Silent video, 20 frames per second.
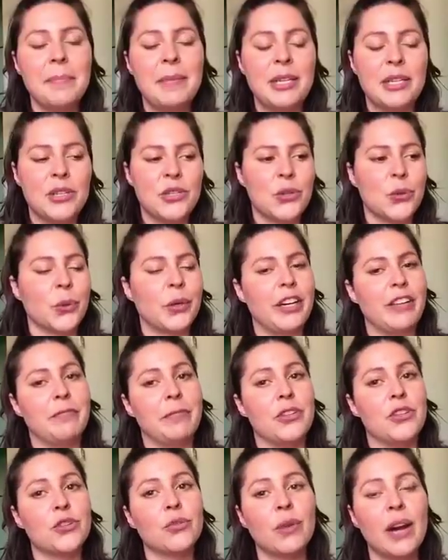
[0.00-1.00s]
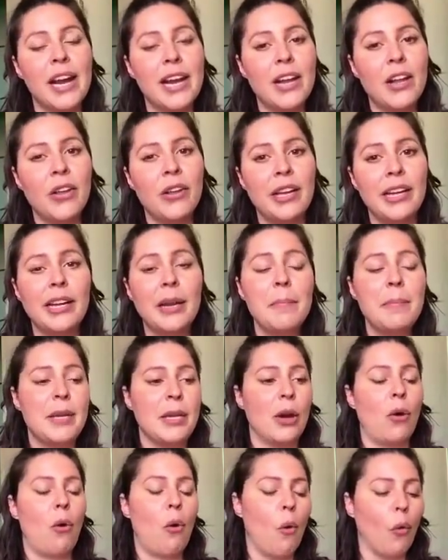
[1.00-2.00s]
be a story of betrayal. It can be
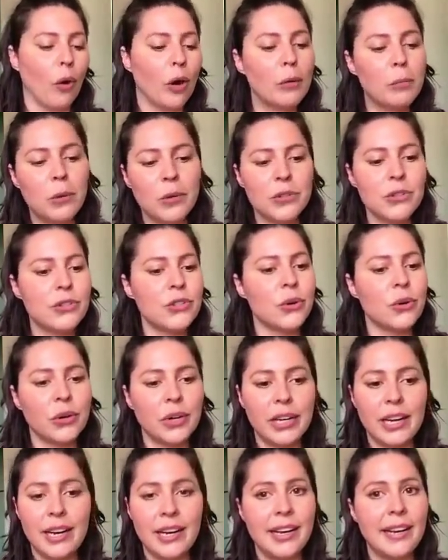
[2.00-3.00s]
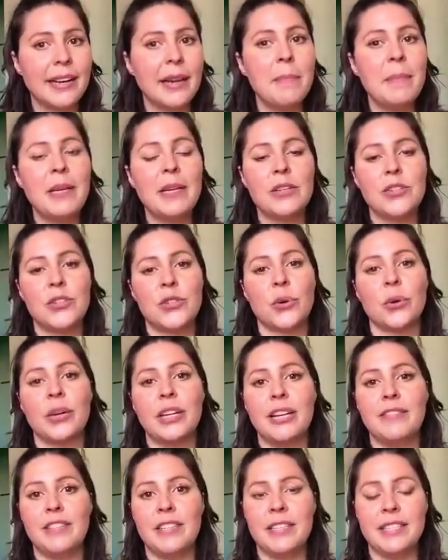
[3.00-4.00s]
a horrible story. It can be a
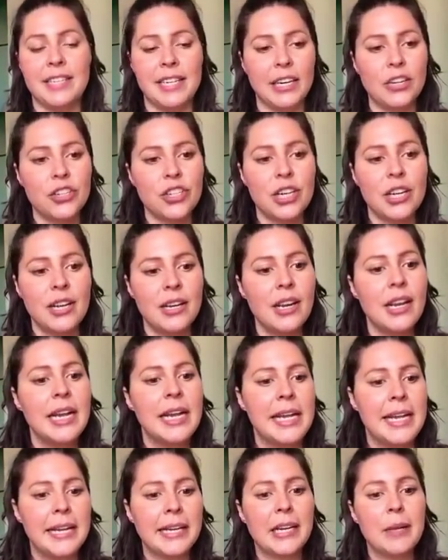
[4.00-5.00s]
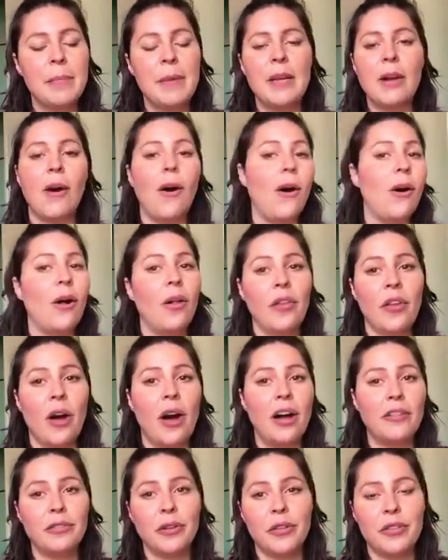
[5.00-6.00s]
story of addiction. It could be all the
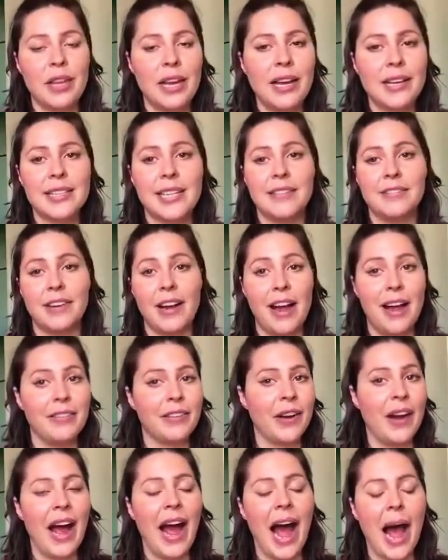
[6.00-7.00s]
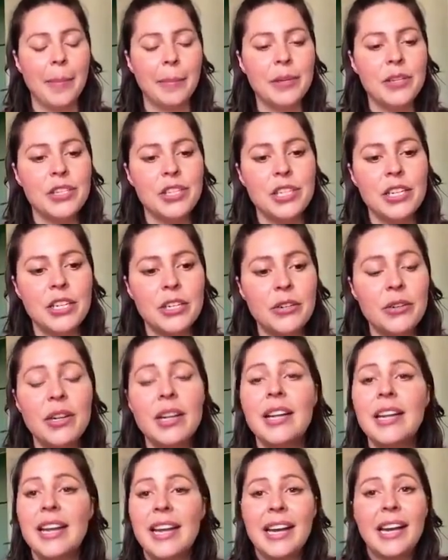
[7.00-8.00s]
awful things that have ever happened to you.
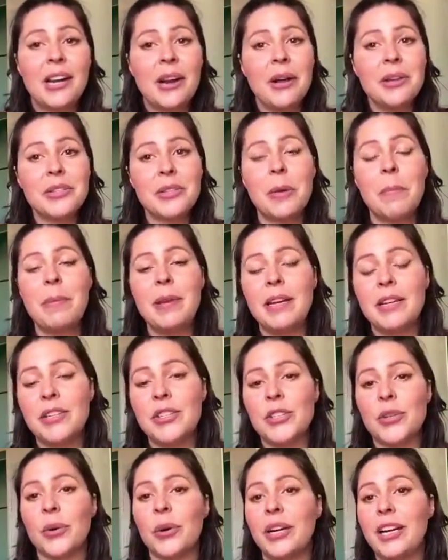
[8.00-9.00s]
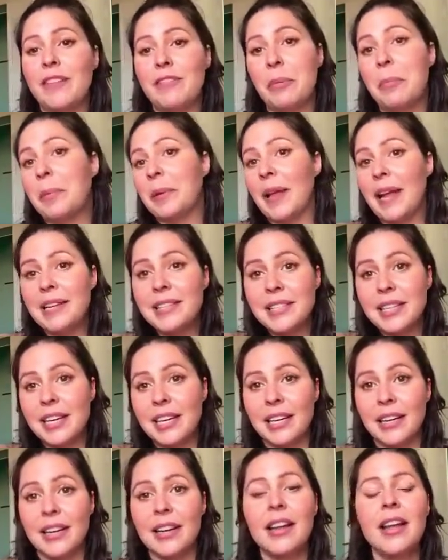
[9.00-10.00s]
It can also be a story of a
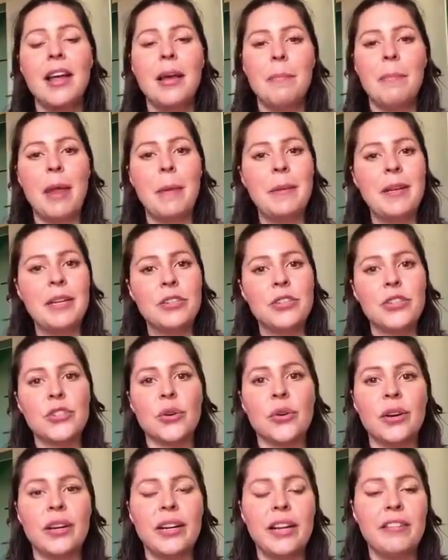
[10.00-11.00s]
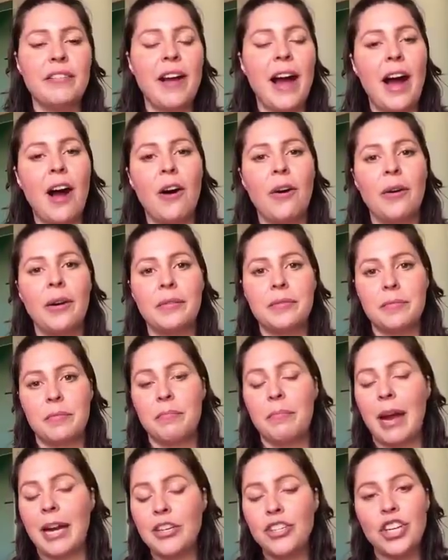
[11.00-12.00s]
blessing. Maybe a story of how
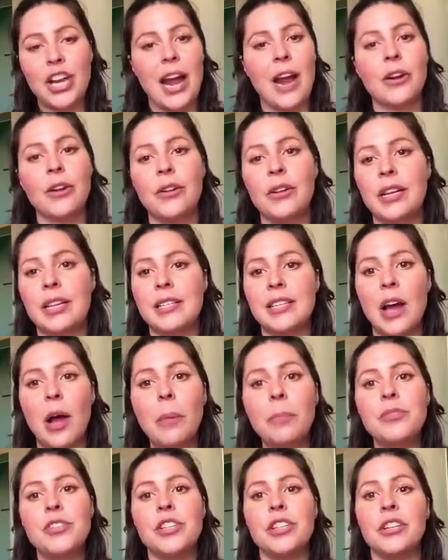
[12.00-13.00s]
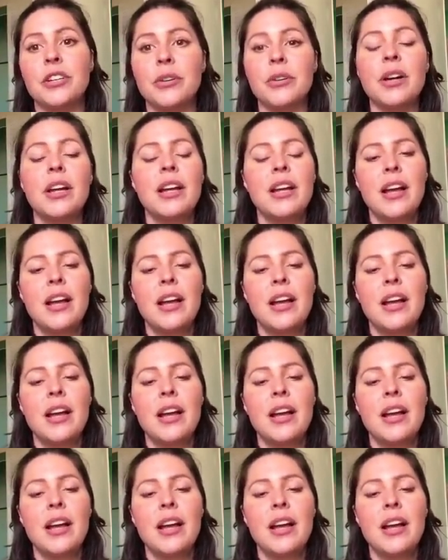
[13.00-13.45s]
my channel has helped you.